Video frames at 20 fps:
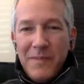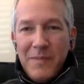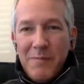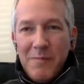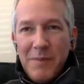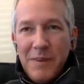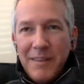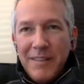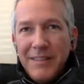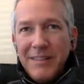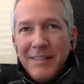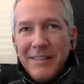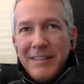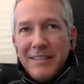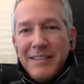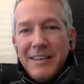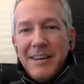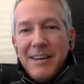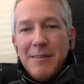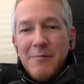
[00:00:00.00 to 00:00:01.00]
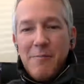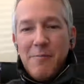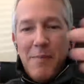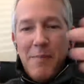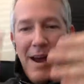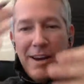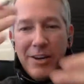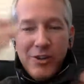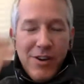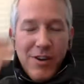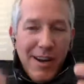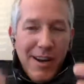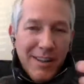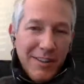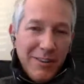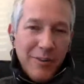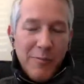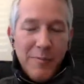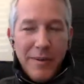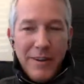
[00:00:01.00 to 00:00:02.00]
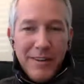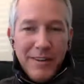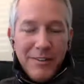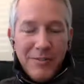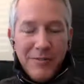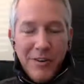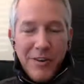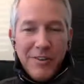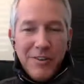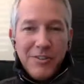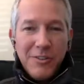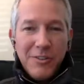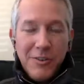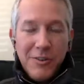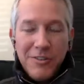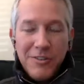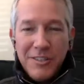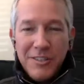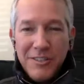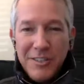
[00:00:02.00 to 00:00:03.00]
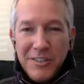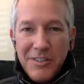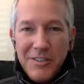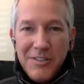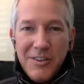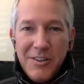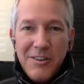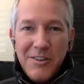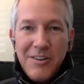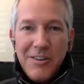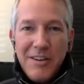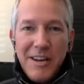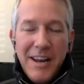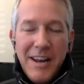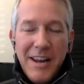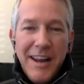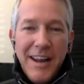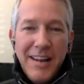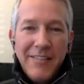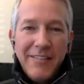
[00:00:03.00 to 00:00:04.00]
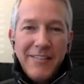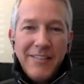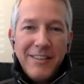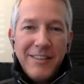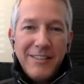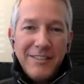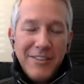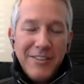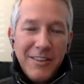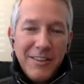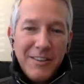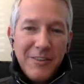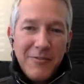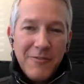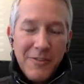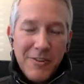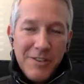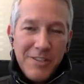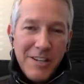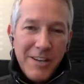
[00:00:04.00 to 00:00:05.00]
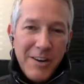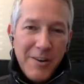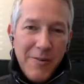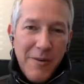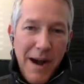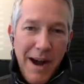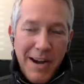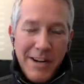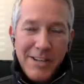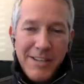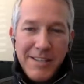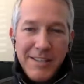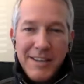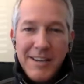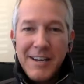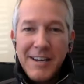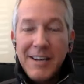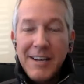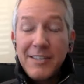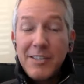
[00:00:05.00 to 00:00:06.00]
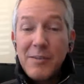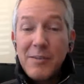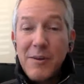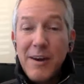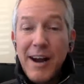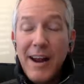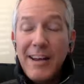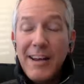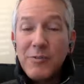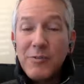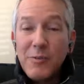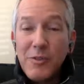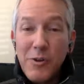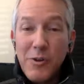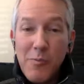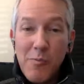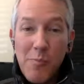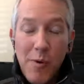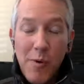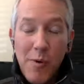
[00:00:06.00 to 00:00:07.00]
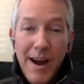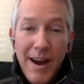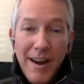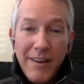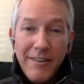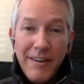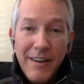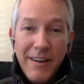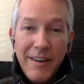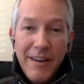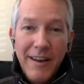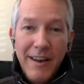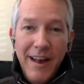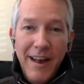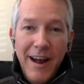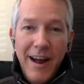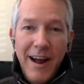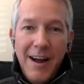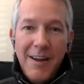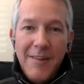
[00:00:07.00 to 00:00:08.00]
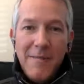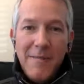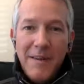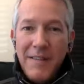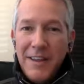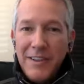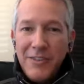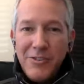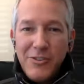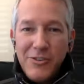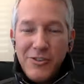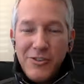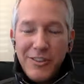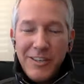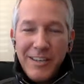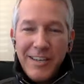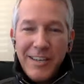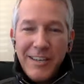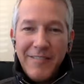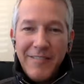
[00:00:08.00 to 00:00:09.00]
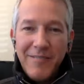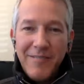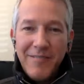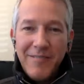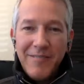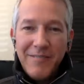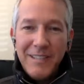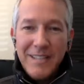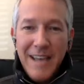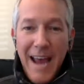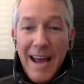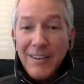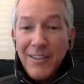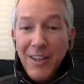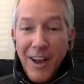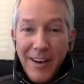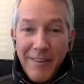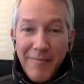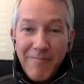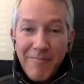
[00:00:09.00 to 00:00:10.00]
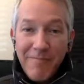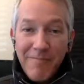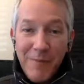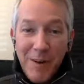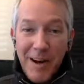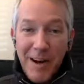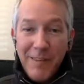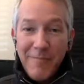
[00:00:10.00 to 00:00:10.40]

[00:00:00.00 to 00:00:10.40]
but let's kind of backtrack a little bit as far as loyalty is concerned, and let's look at the first interaction that a customer has with your brand. And that's usually the tagline, right?